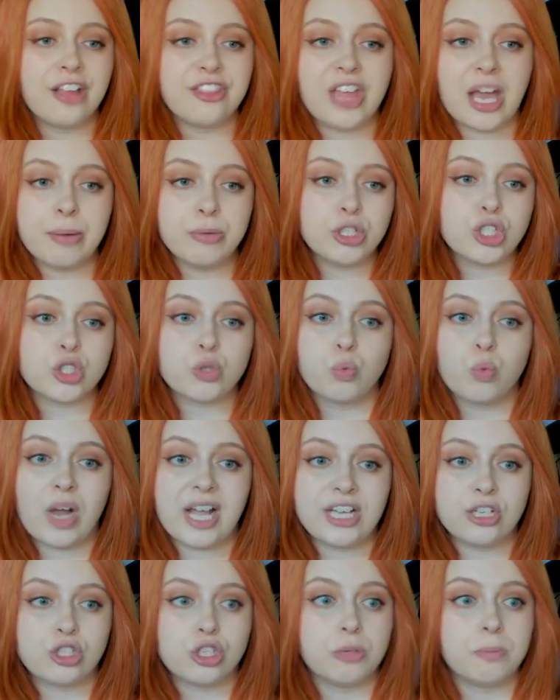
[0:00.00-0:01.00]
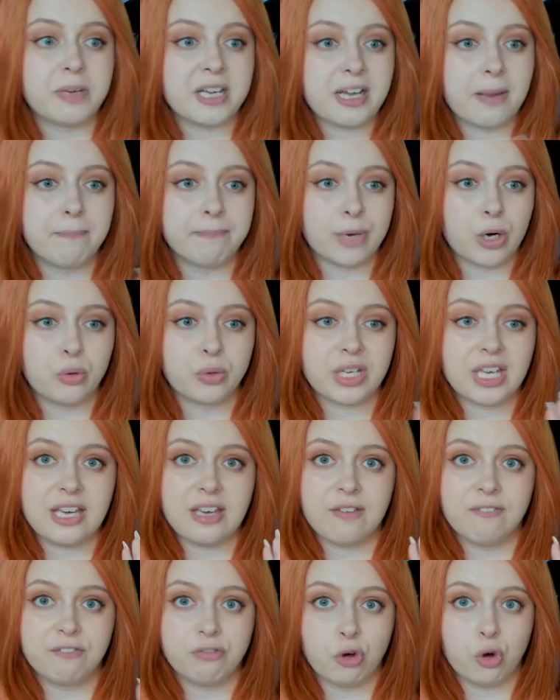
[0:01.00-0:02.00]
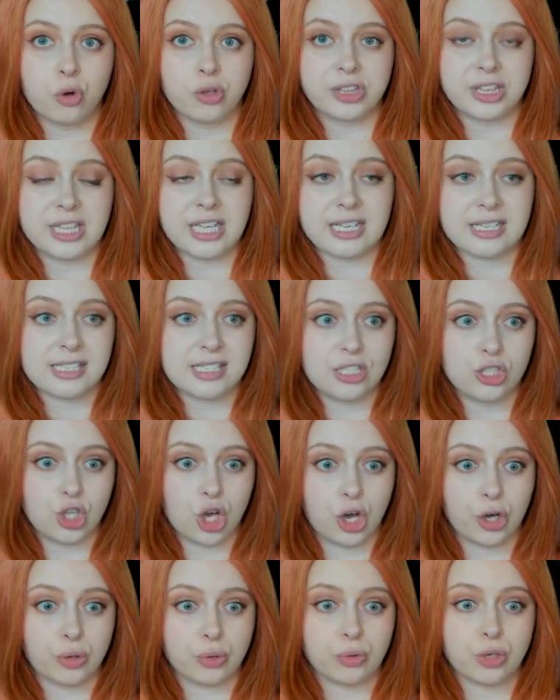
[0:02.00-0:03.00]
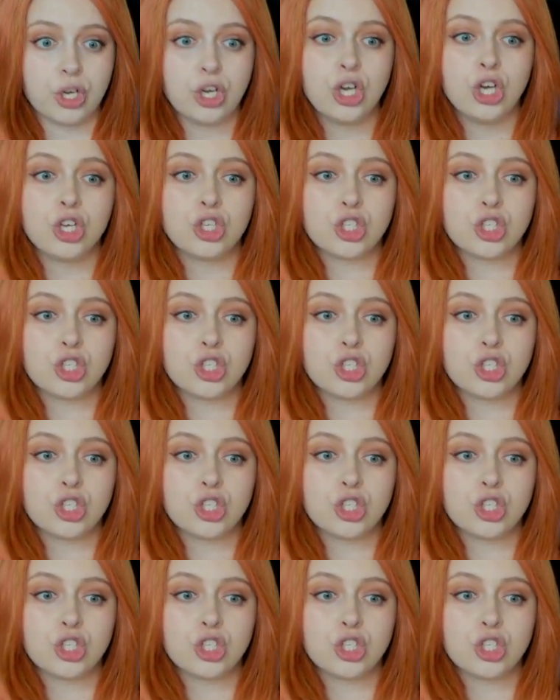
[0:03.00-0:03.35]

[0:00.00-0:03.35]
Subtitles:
They were just way too big and bulky for this zone.